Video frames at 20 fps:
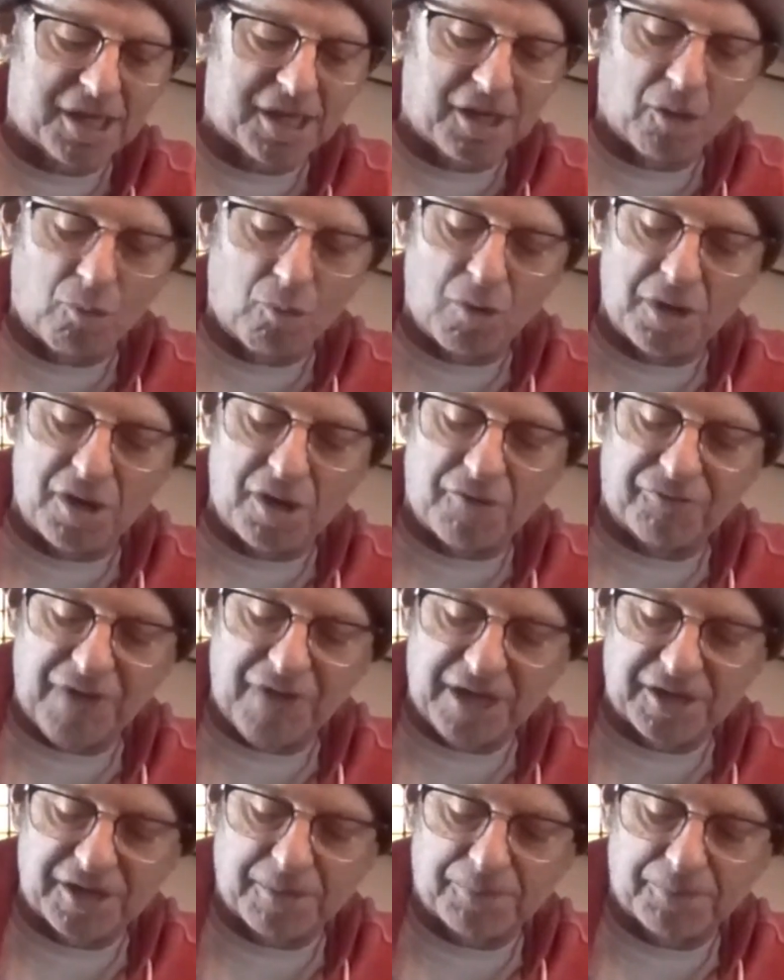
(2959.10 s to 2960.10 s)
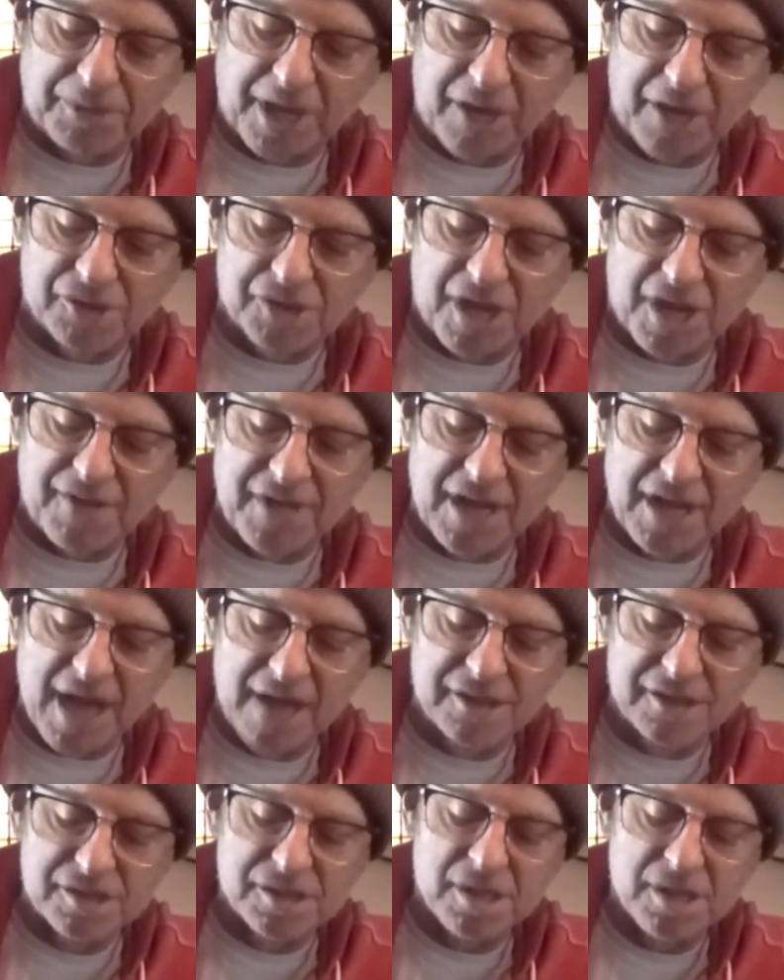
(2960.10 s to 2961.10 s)
would make, and it wouldn't affect the players on
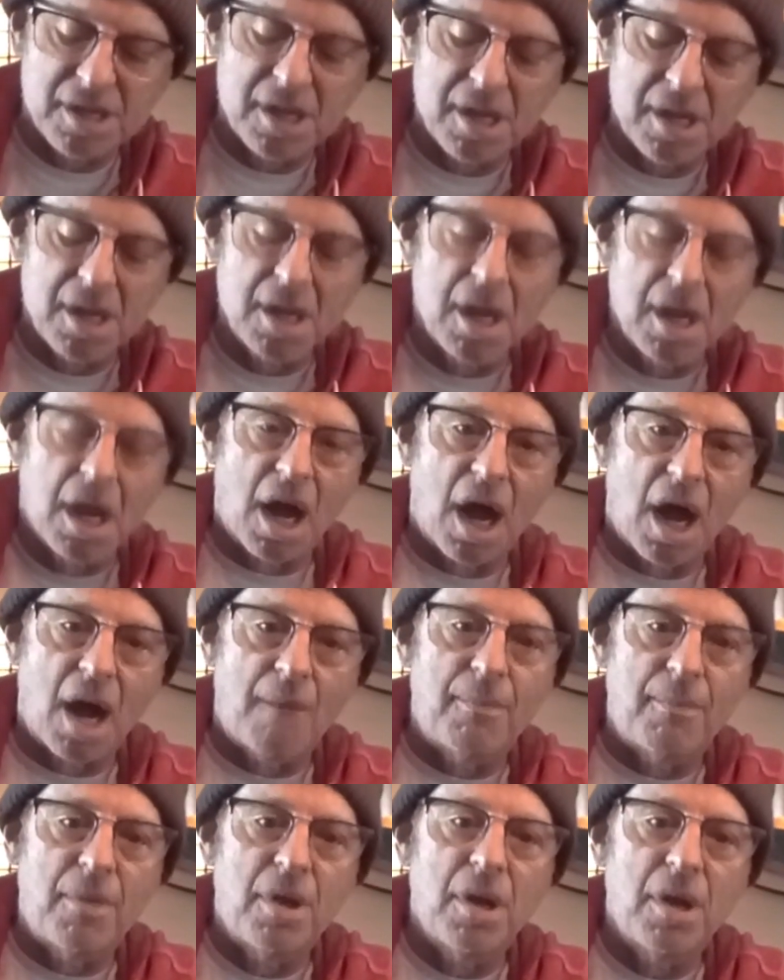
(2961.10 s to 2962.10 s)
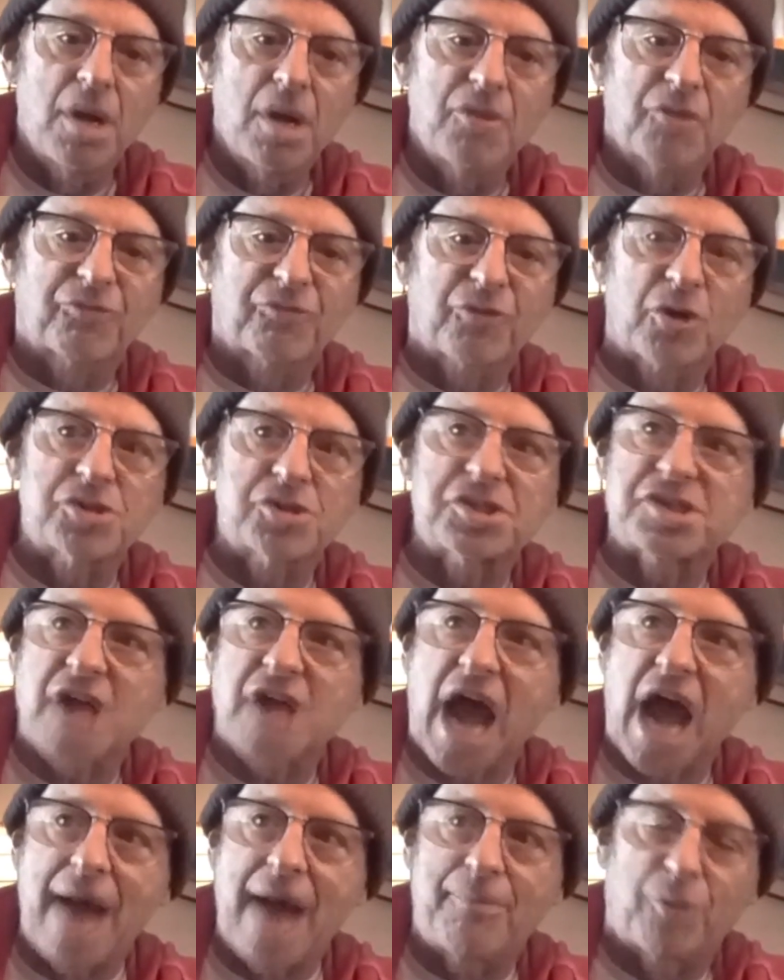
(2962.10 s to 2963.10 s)
the ice. Um, the
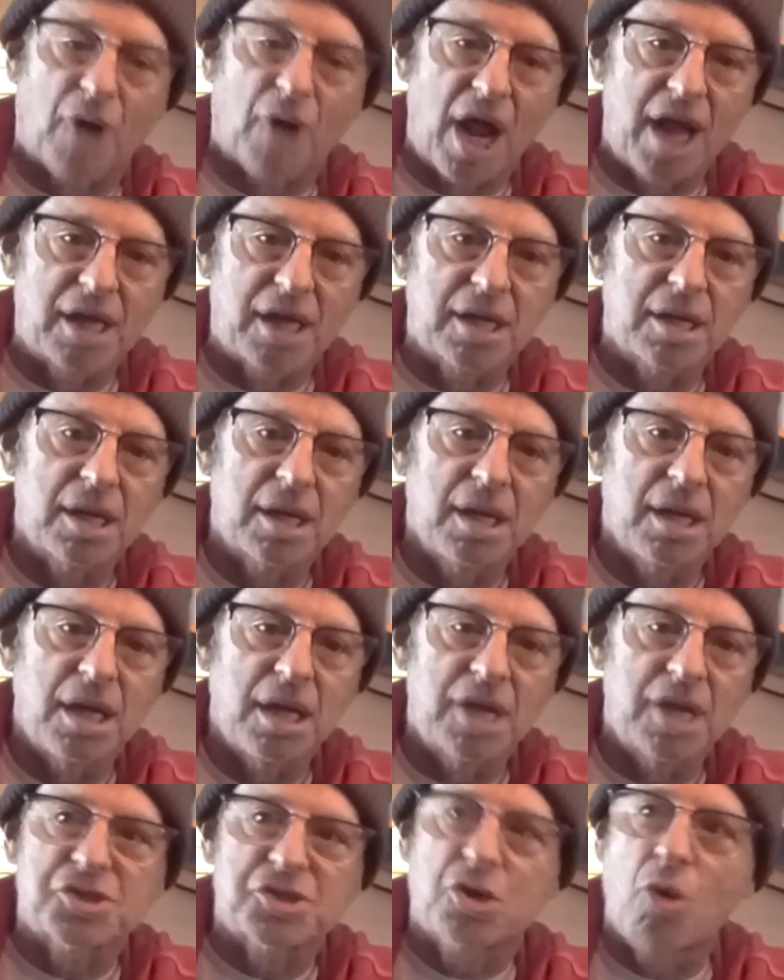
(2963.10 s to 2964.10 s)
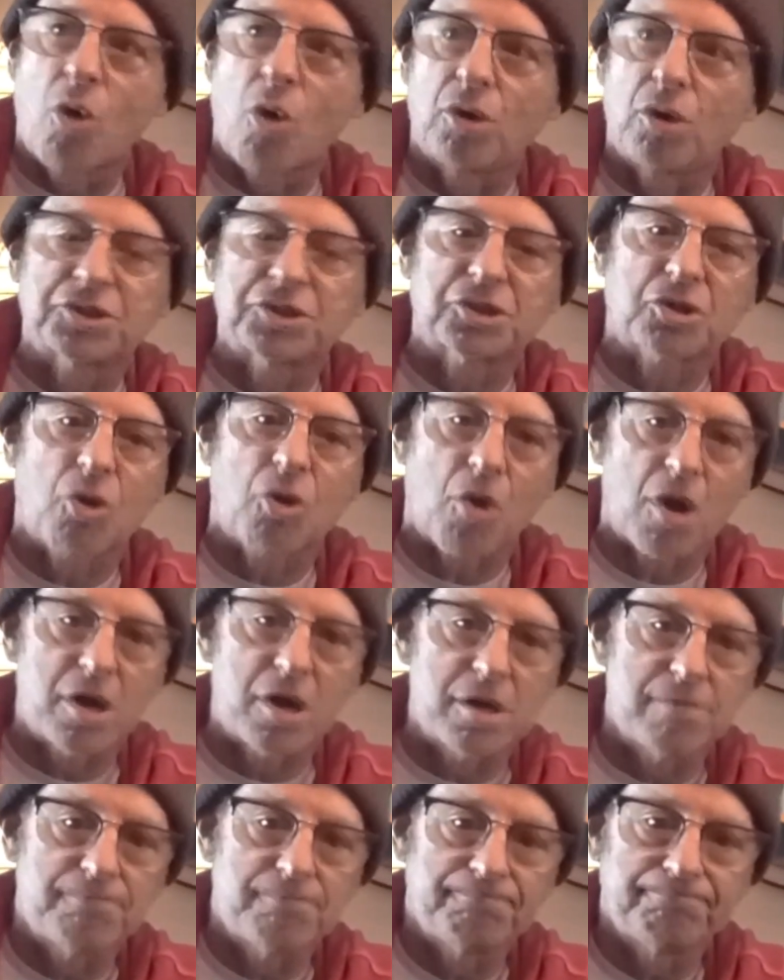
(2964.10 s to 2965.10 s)
first tie break is goals
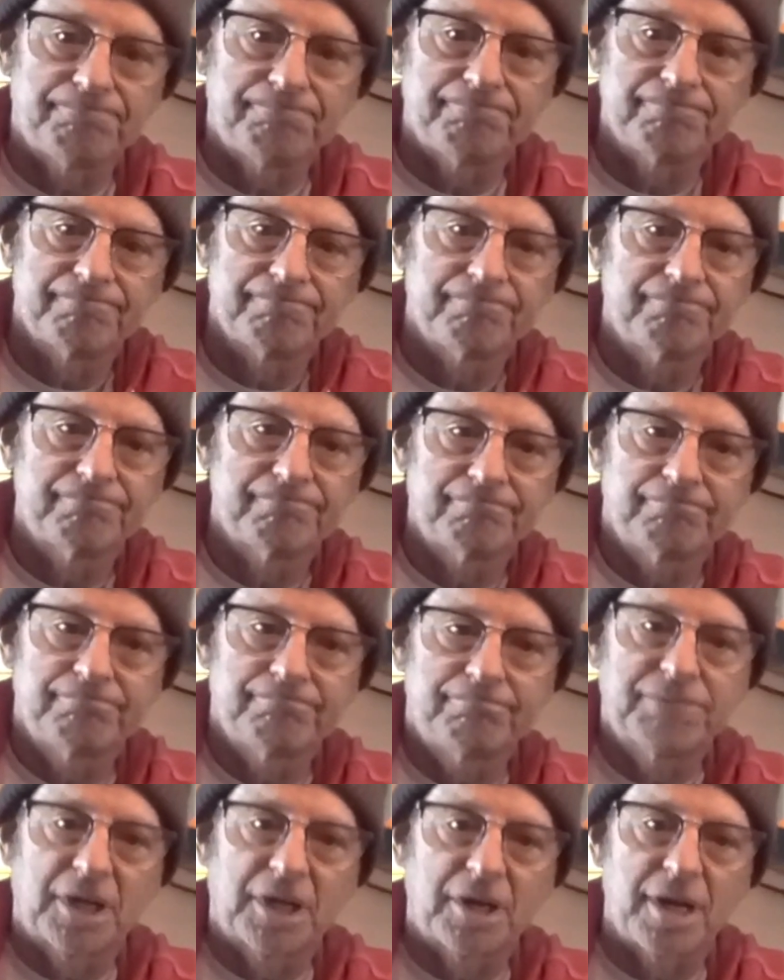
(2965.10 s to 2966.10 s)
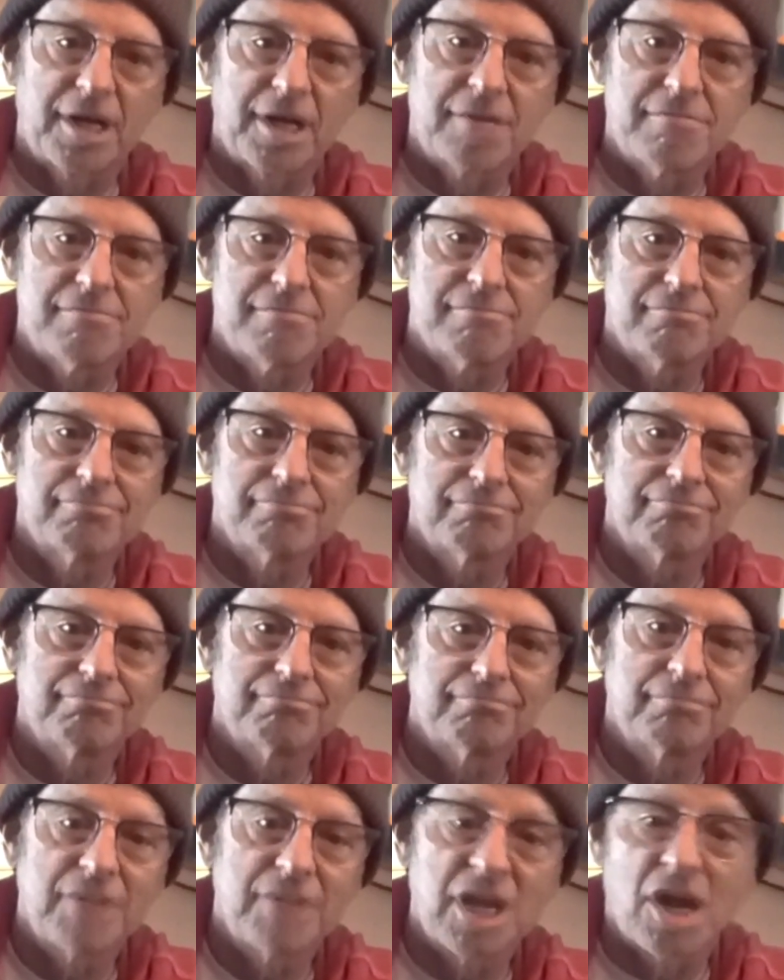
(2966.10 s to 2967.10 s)
scored. Period.
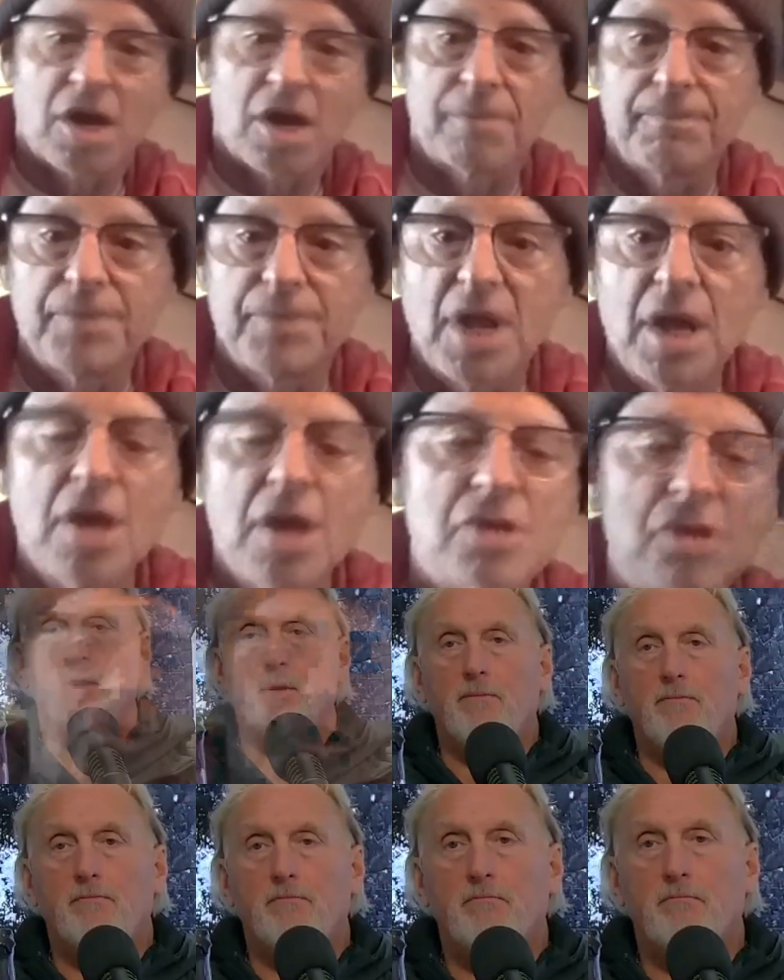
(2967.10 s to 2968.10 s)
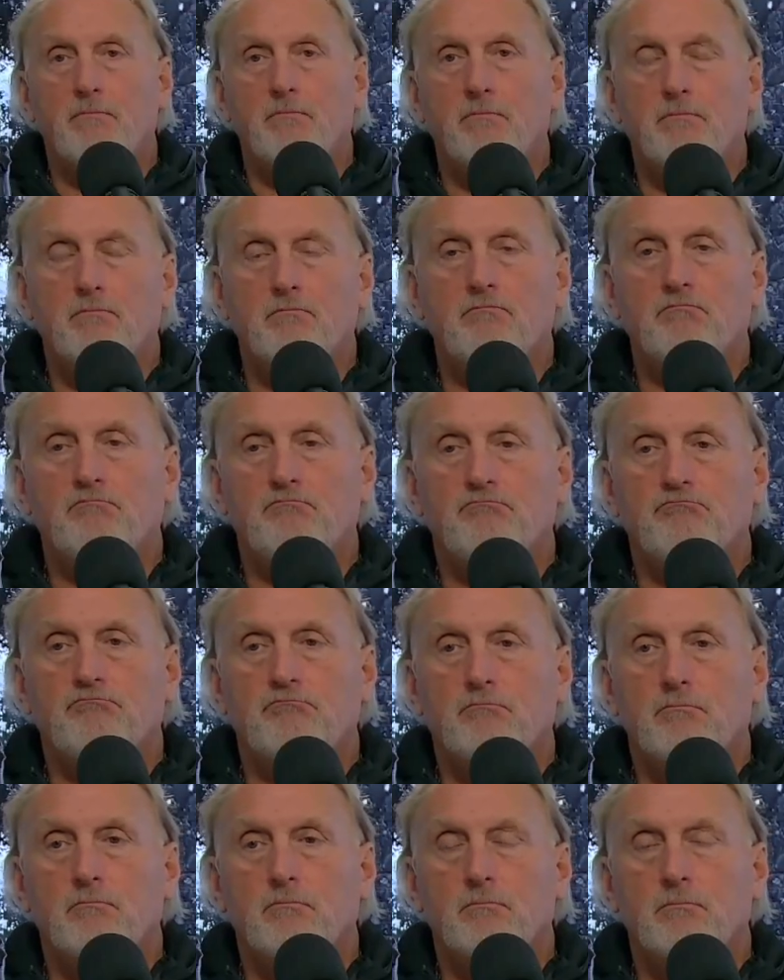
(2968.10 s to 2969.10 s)
There. End of story. So now, so
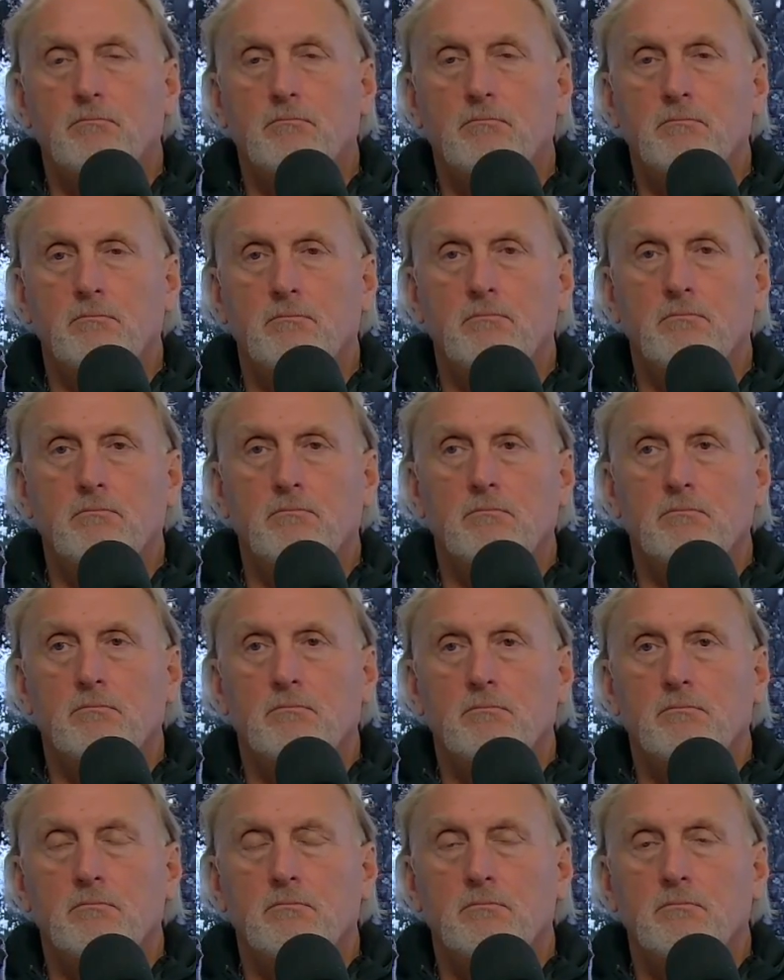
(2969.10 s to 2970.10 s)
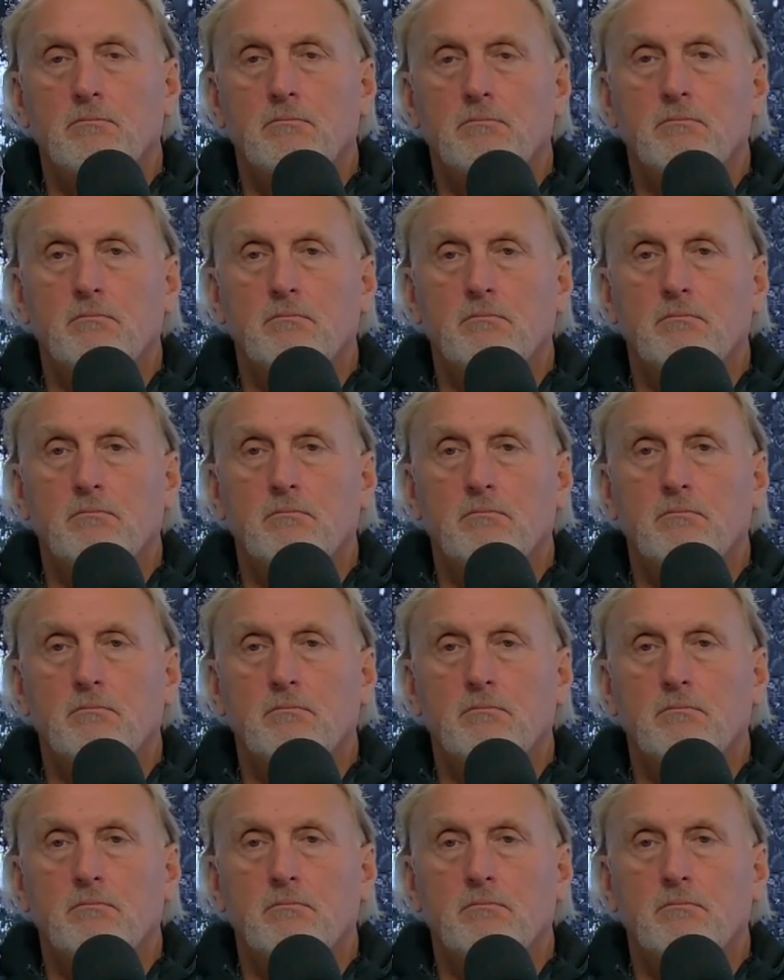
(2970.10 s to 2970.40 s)
now for playoffs. So